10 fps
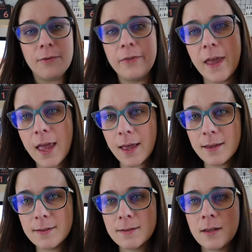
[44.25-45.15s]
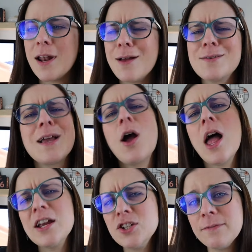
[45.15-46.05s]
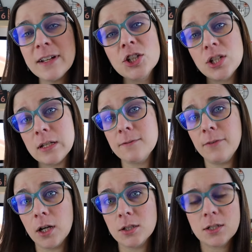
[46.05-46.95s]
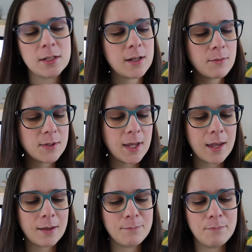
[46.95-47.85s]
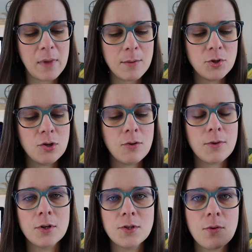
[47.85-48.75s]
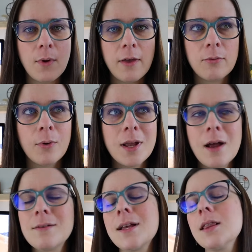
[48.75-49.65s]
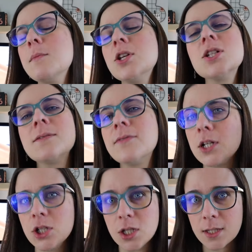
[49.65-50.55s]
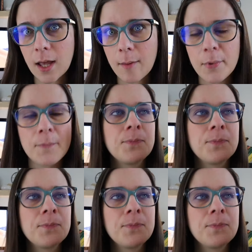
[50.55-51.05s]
this, and I was like, oh, I should finish this first, because I was like maybe 2/3 of the way through it, and I was like, let me just finish this up.